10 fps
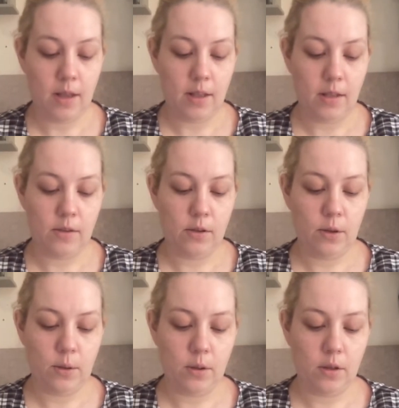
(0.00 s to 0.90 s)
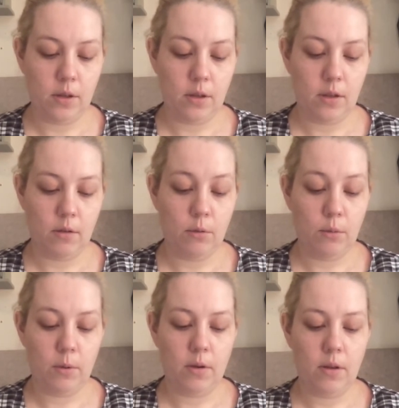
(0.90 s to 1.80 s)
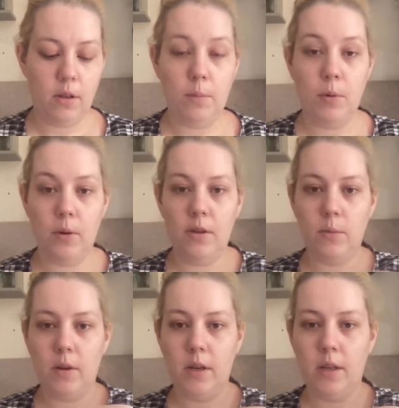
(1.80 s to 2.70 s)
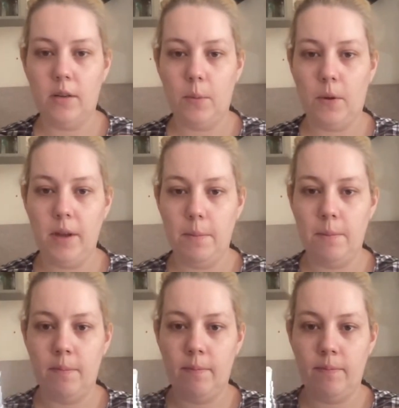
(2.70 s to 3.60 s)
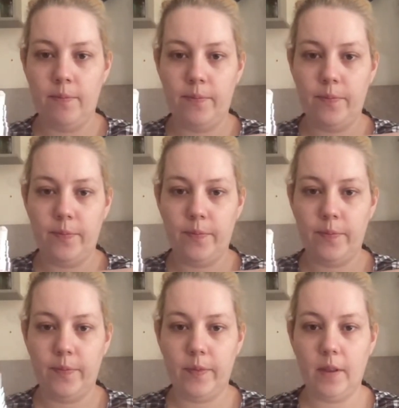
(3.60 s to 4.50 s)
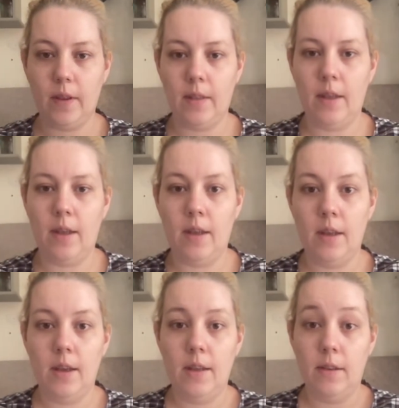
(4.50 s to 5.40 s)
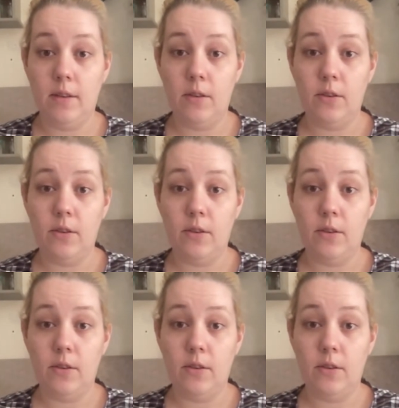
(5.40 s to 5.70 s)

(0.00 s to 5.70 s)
let's do, the Poreless one is white. Like that. This is